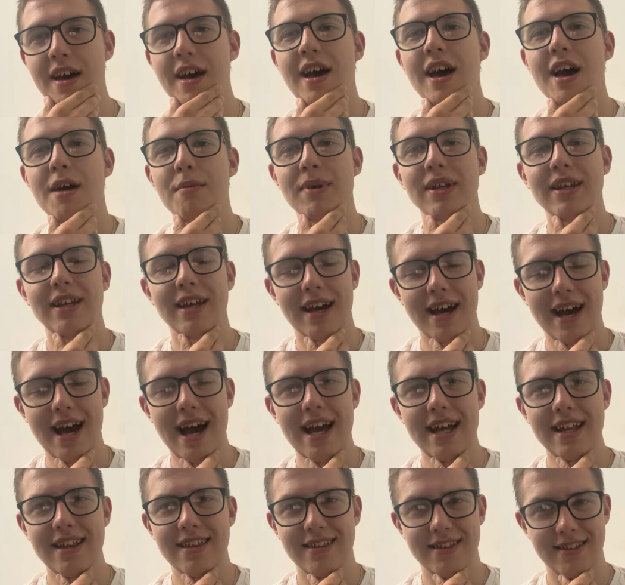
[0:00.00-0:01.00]
mean,
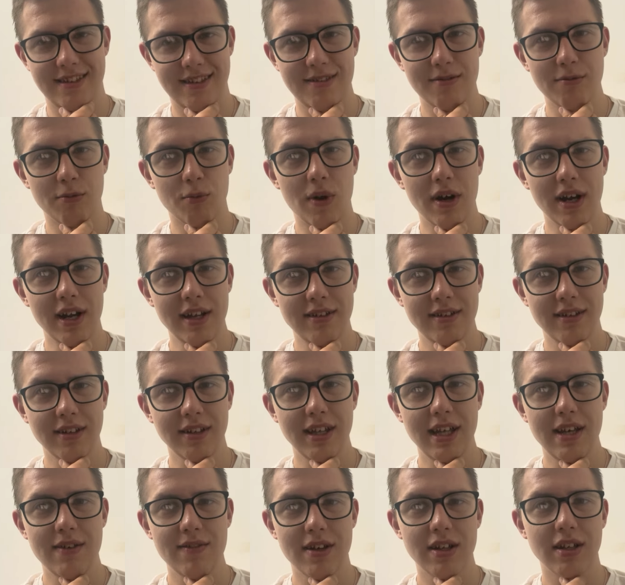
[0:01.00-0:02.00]
I wanted to
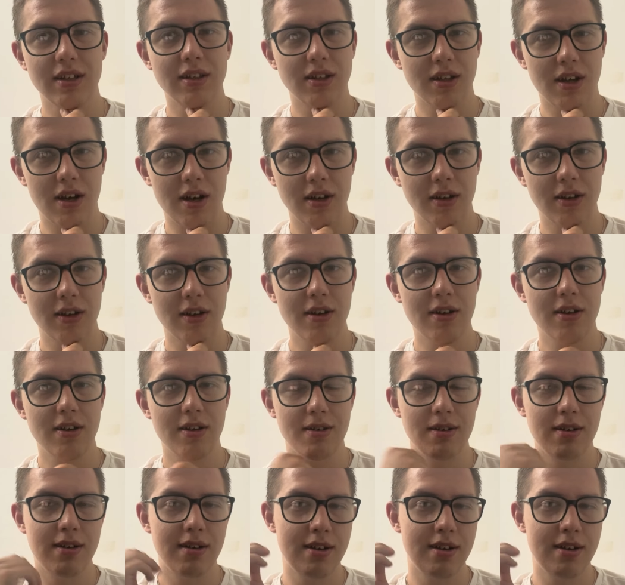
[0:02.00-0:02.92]
leave it longer,